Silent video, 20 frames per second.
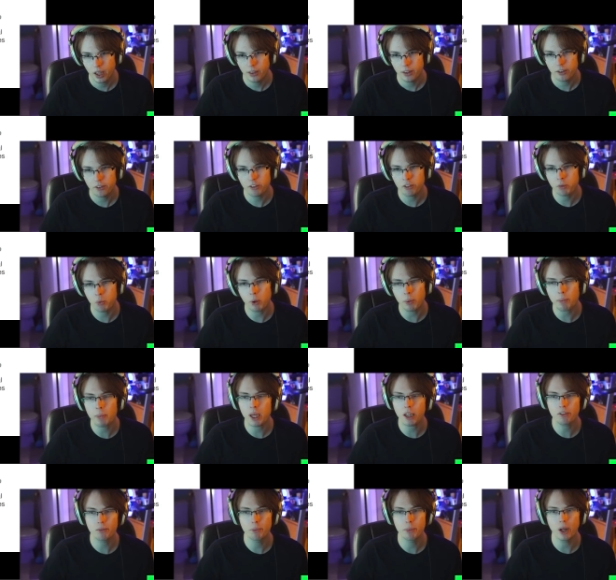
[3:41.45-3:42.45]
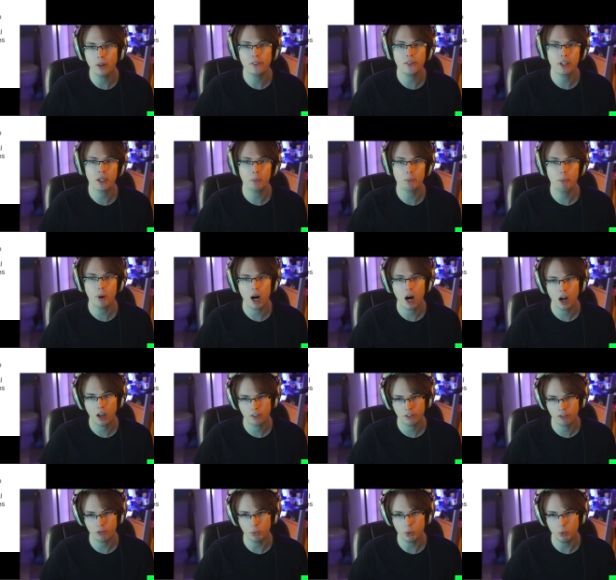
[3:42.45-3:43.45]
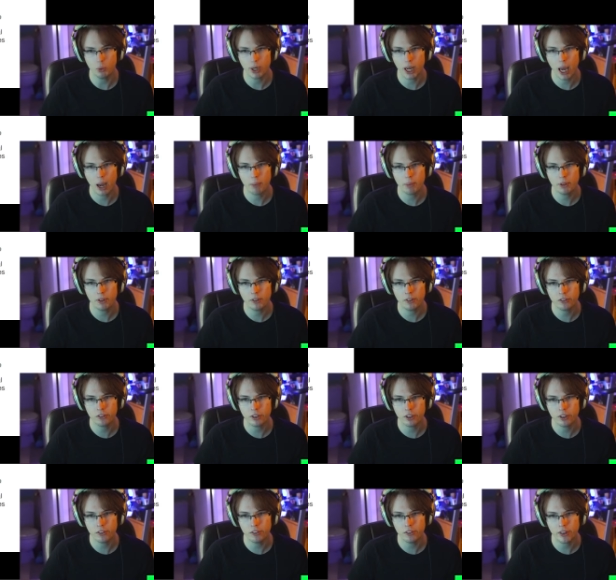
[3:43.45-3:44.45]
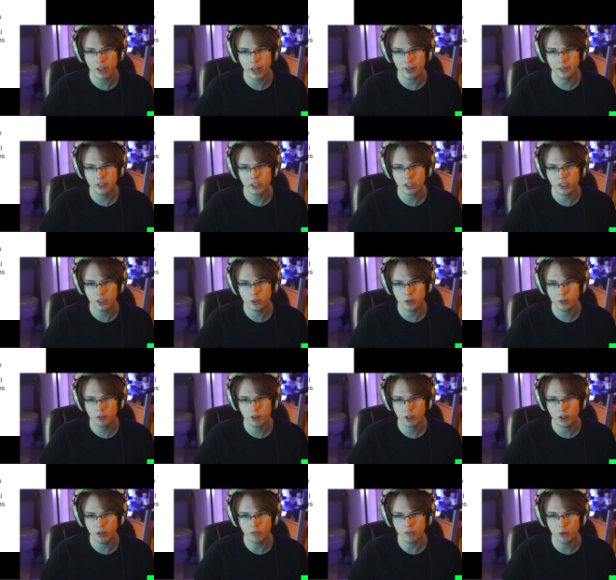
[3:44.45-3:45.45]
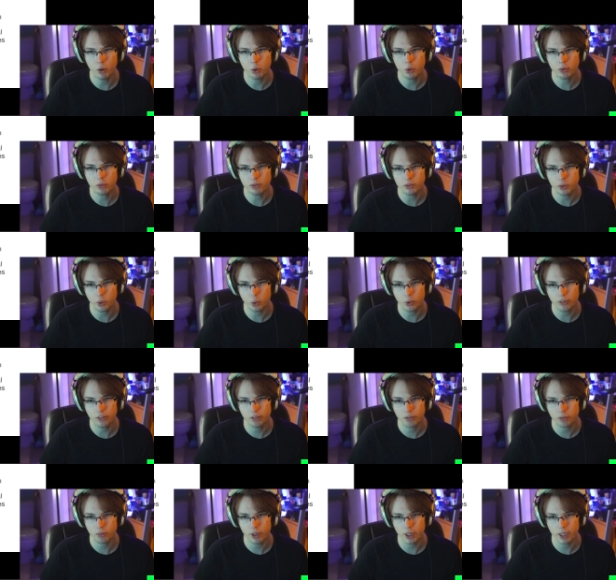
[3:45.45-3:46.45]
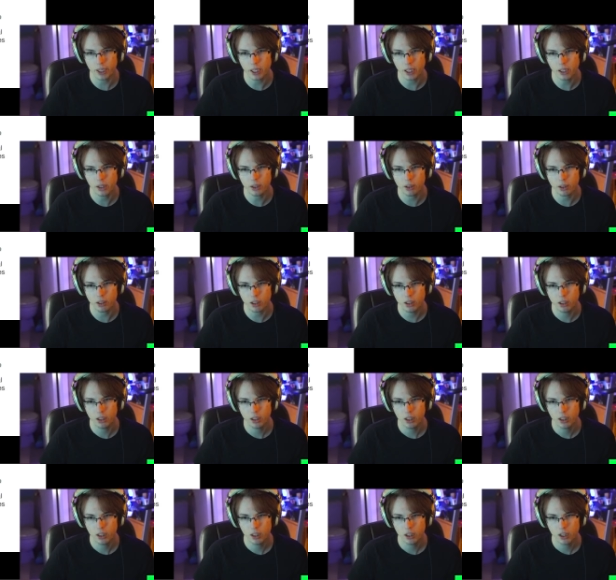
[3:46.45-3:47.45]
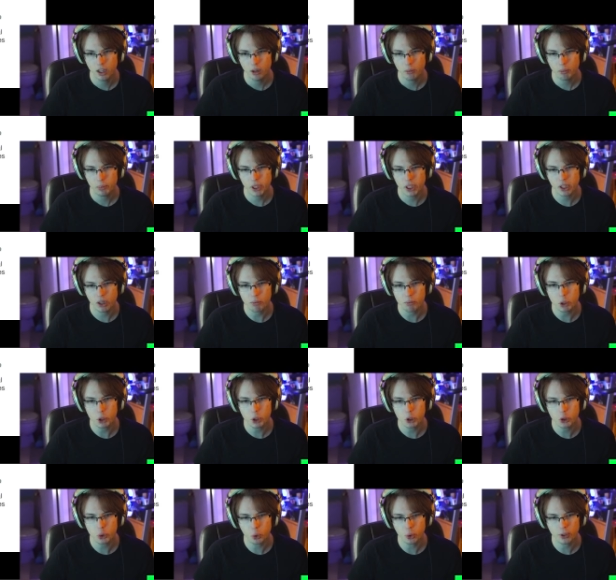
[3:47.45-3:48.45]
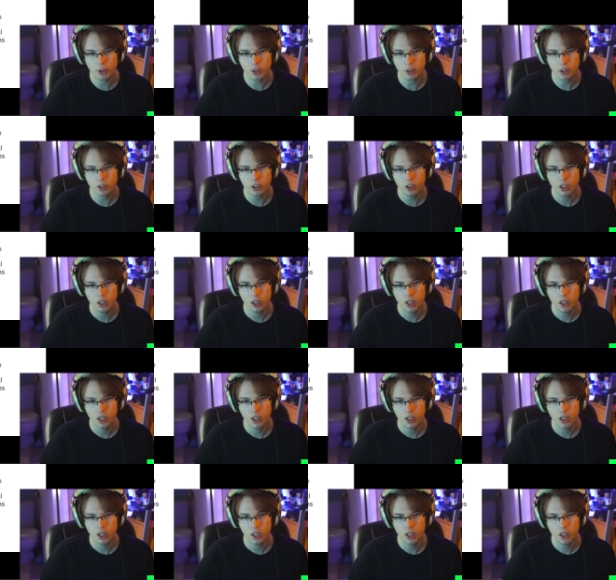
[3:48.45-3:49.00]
This is what makes belting possible. What happens is that the uh, vocal folds right here become shorter